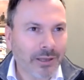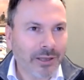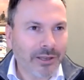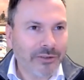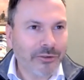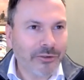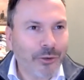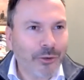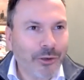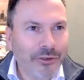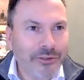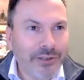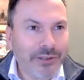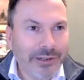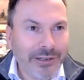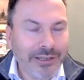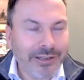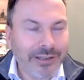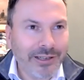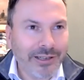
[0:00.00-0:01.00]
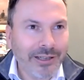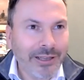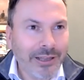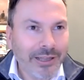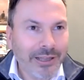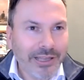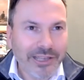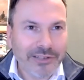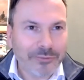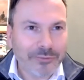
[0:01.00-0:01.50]
So Costa Rica
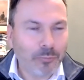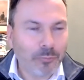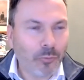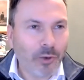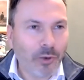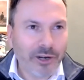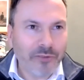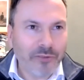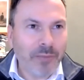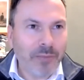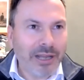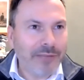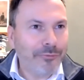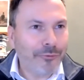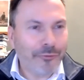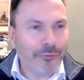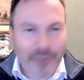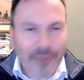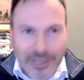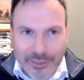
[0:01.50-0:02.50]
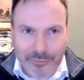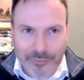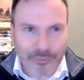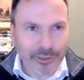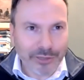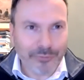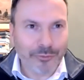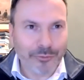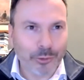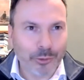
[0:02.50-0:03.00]
is one of my
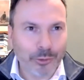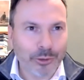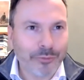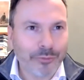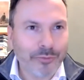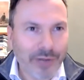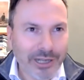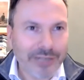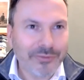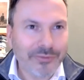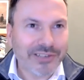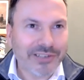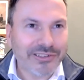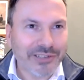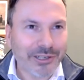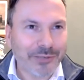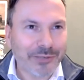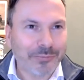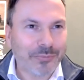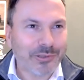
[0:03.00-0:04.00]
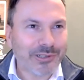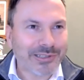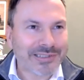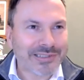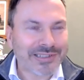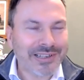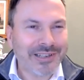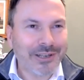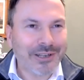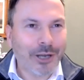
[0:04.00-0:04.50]
favorite four or five examples
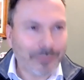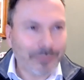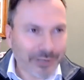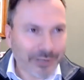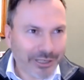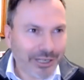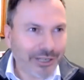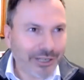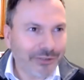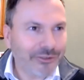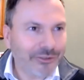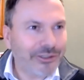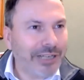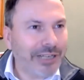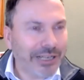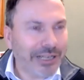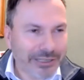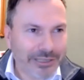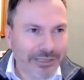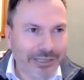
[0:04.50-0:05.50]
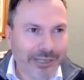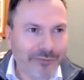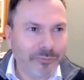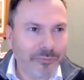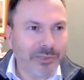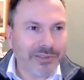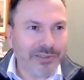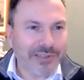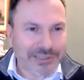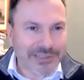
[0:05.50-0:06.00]
of a country and a
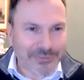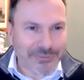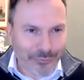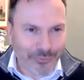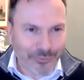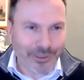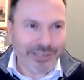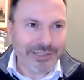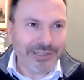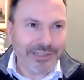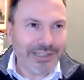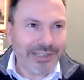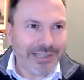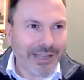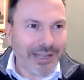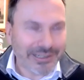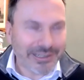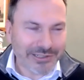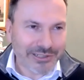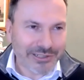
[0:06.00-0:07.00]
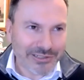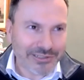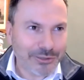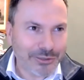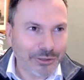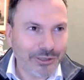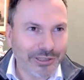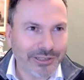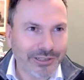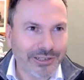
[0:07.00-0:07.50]
government that's finally
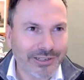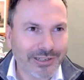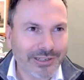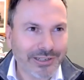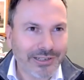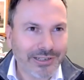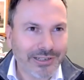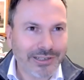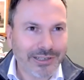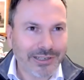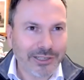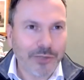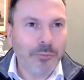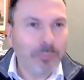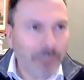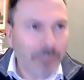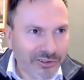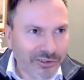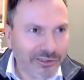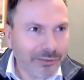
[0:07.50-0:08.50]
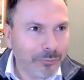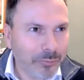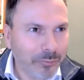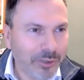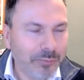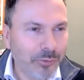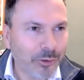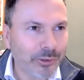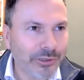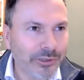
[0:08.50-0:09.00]
understood. You mustn't be
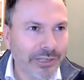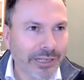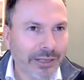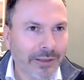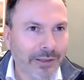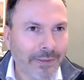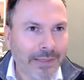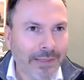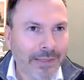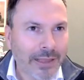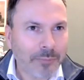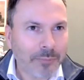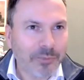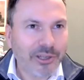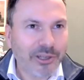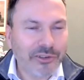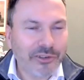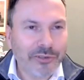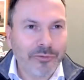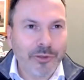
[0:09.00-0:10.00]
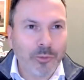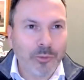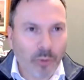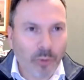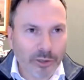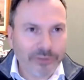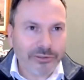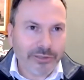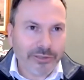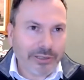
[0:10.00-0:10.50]
boring, because if you
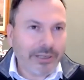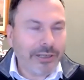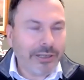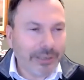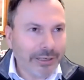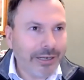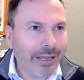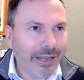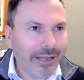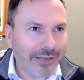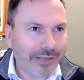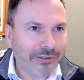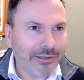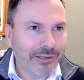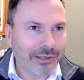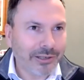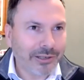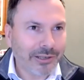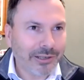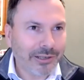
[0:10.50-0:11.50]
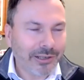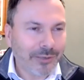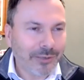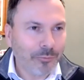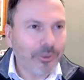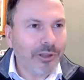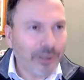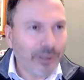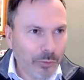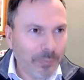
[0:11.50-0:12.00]
want to connect with
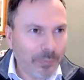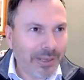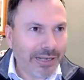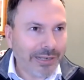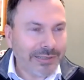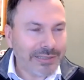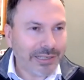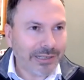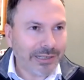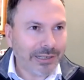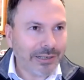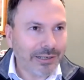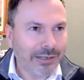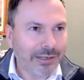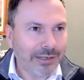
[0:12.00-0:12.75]
humanity